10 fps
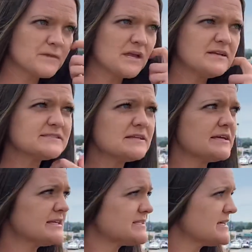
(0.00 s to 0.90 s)
it's
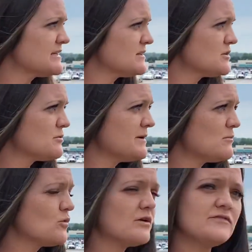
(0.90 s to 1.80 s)
in a little bit
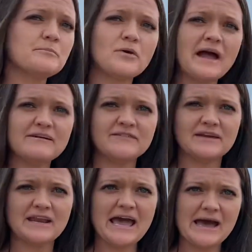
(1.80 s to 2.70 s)
more of a
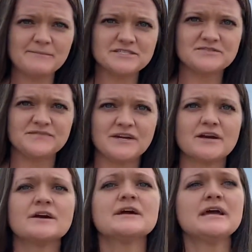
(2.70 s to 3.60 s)
private
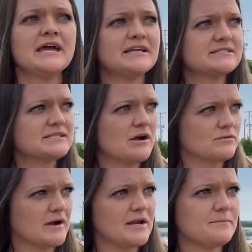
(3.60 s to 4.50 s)
atmosphere and it's not
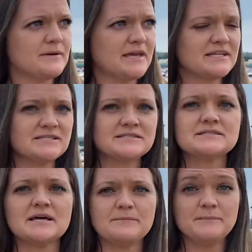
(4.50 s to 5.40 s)
right up against
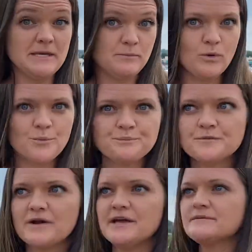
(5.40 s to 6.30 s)
people,
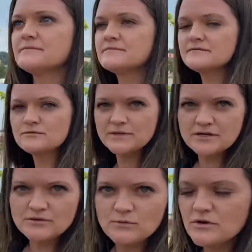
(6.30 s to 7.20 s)
right? We
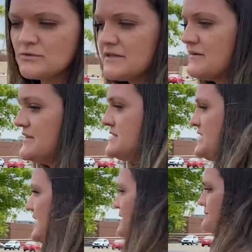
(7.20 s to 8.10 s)
know the world we live in today.